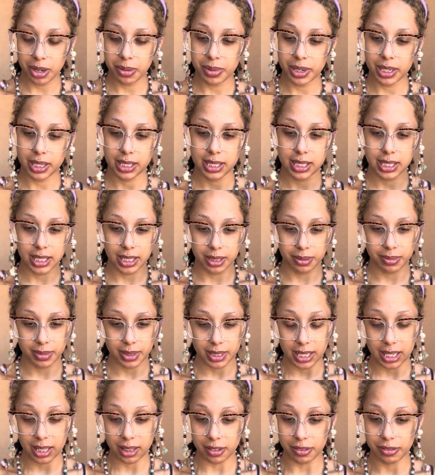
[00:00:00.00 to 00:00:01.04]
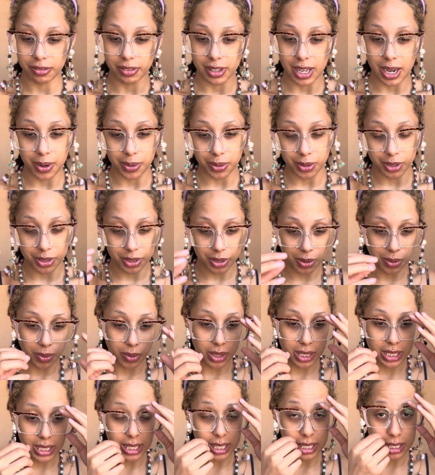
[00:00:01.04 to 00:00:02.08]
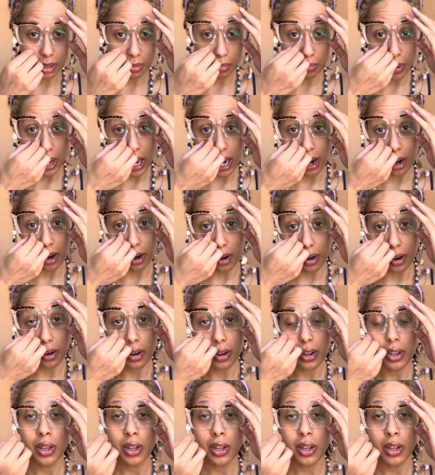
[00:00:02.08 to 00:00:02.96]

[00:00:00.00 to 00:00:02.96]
but it seems like the flowers are wanting to pair